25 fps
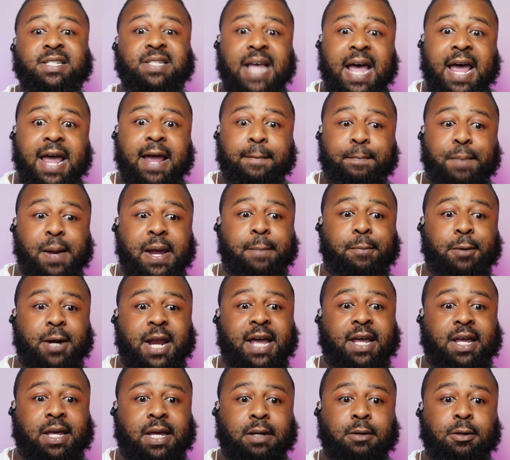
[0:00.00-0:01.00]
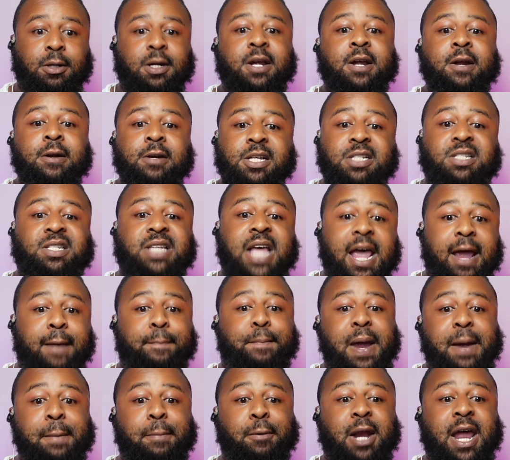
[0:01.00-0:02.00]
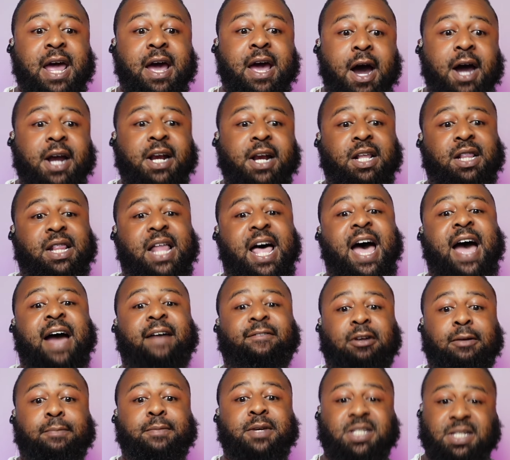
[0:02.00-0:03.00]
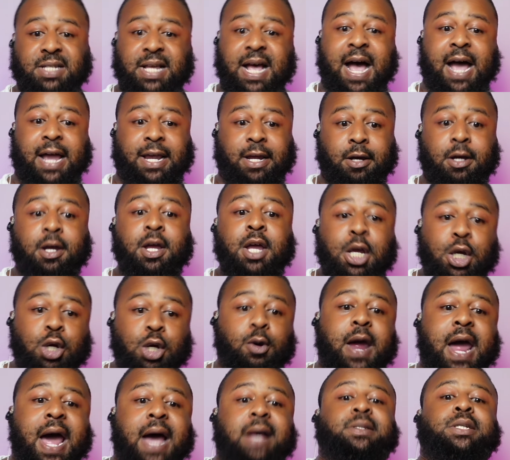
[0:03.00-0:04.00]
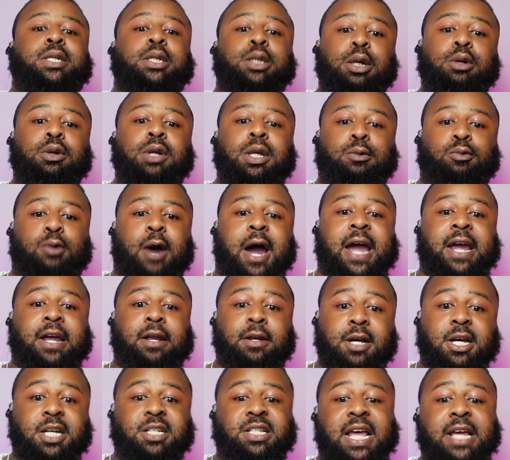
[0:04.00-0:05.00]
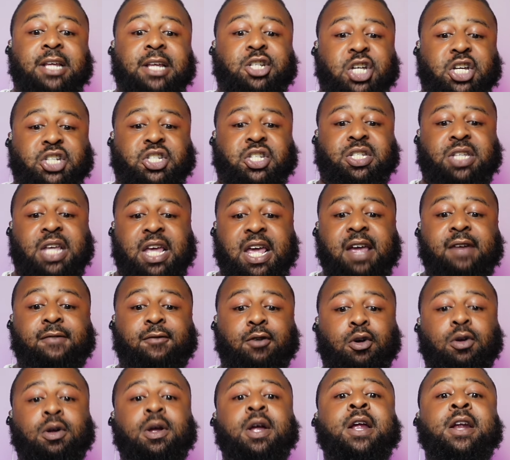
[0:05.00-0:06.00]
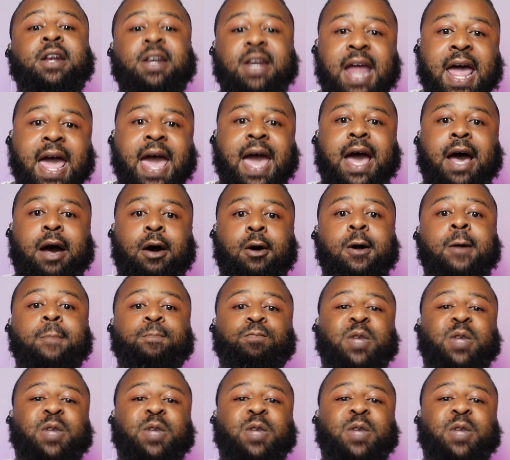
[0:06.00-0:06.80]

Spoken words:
the same people that unalived the Messiah. You're absolutely right, because they just as evil now.